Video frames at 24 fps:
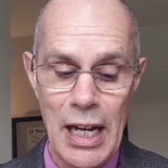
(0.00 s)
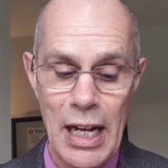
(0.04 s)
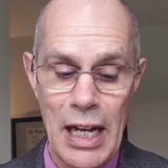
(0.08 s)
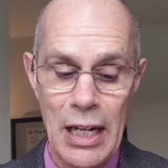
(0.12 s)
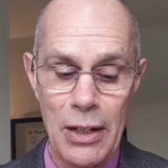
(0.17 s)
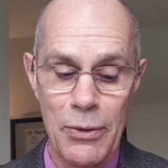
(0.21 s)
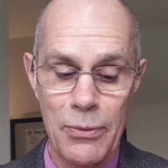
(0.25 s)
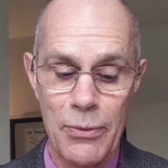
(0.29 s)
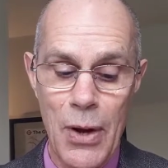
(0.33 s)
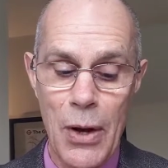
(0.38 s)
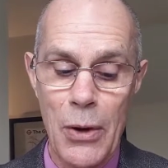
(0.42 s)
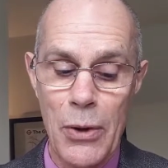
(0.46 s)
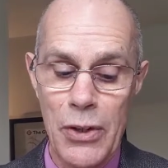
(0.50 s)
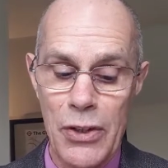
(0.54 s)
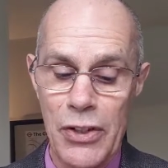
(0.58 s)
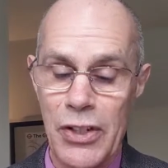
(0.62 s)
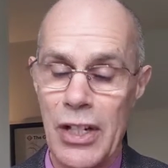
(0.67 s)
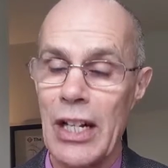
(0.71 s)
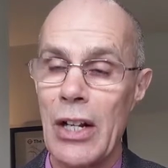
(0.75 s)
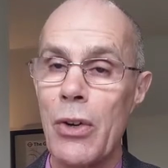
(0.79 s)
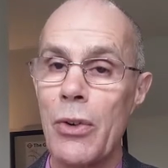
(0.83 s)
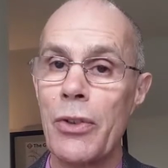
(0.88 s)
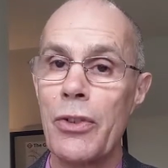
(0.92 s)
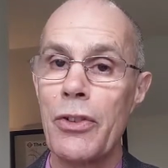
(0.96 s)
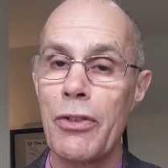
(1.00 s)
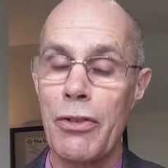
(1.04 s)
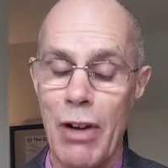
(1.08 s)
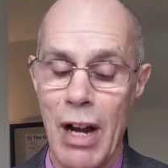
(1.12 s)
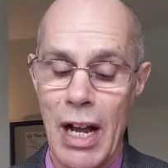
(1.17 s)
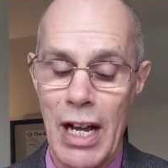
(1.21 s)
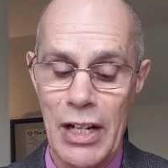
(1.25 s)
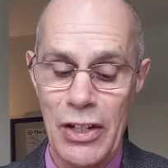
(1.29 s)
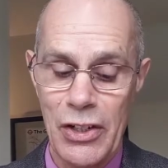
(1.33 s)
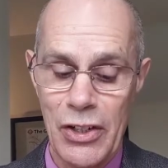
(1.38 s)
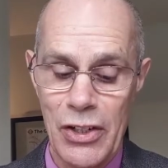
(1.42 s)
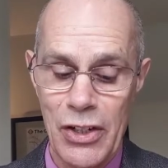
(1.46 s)
In focusing on
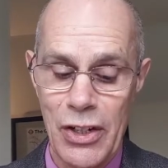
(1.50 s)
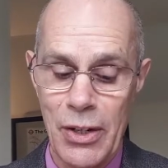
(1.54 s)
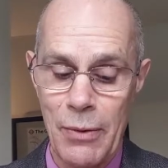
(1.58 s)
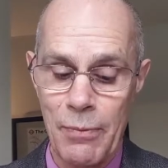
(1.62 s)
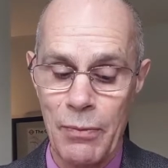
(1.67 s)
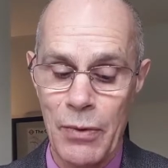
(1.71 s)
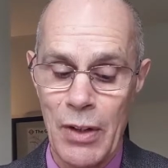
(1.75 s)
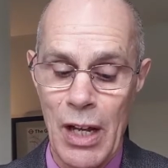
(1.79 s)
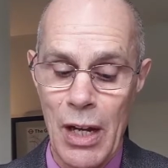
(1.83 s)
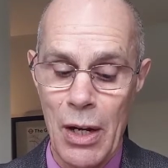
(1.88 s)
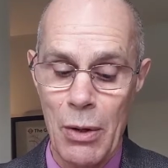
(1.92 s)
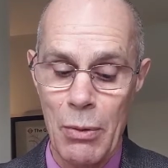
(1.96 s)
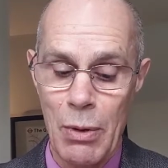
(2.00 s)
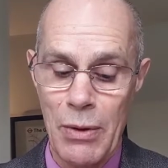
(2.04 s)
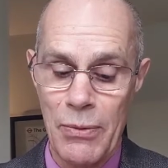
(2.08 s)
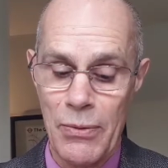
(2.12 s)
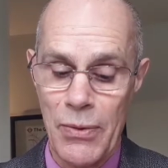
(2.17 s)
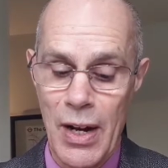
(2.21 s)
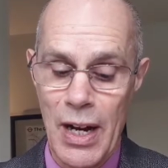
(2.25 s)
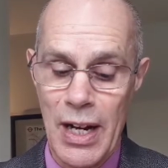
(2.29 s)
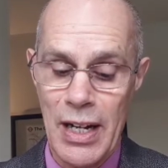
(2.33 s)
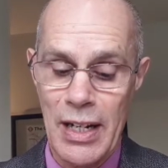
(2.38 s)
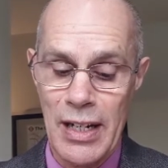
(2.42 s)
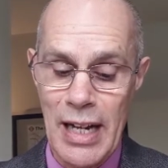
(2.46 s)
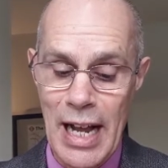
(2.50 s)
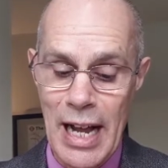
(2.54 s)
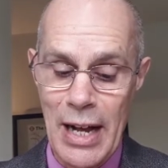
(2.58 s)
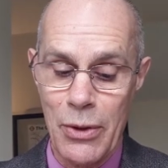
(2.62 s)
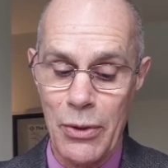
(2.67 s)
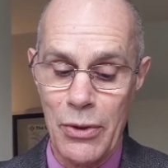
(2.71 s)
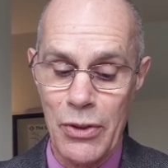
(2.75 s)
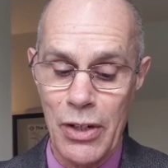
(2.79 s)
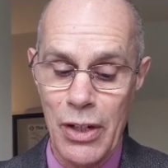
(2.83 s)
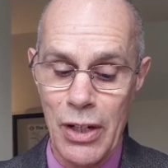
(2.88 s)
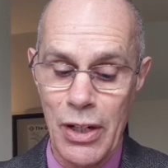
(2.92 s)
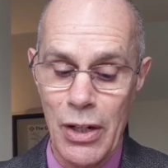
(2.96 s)
Christ, we find
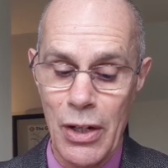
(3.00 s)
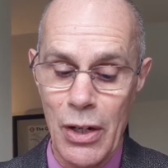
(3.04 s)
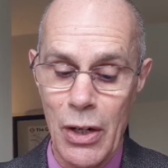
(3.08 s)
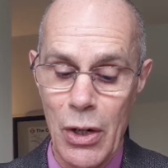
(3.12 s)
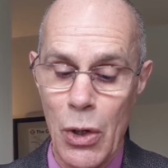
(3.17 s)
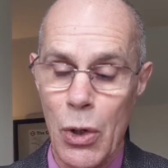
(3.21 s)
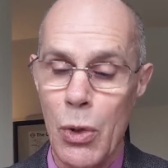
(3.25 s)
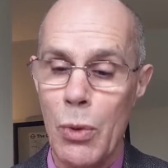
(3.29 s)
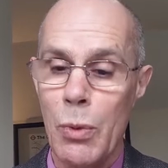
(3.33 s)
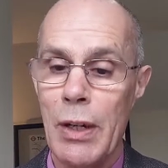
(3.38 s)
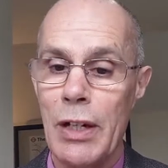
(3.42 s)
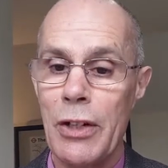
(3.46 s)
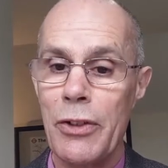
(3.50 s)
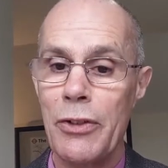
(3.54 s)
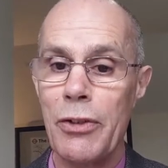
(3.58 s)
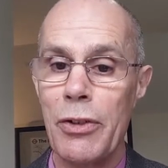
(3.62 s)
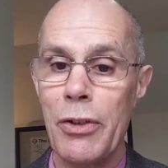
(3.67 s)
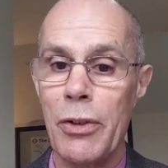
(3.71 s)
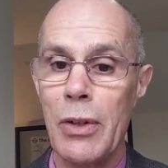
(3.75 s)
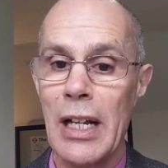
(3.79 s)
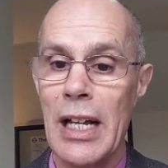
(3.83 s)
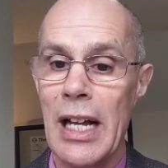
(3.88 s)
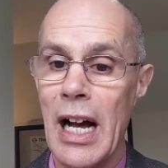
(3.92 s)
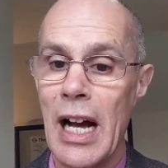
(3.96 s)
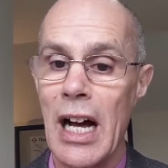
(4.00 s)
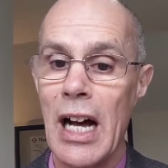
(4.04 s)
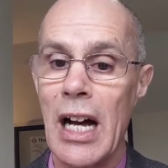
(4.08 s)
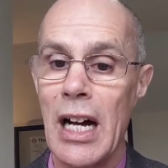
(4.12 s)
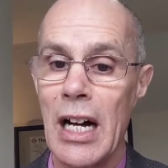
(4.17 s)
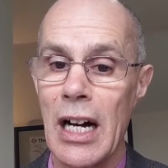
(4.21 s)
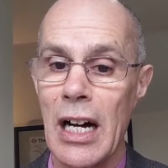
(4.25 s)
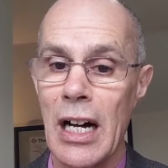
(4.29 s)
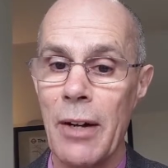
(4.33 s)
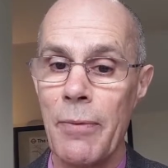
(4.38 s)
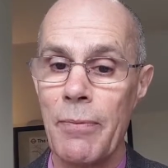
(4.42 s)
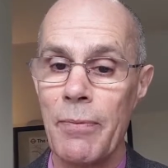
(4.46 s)
out who we truly
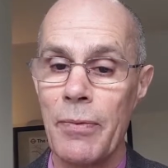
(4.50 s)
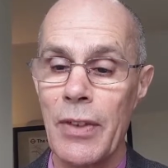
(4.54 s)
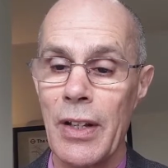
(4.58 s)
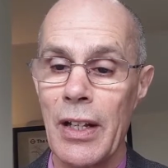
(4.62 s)
are,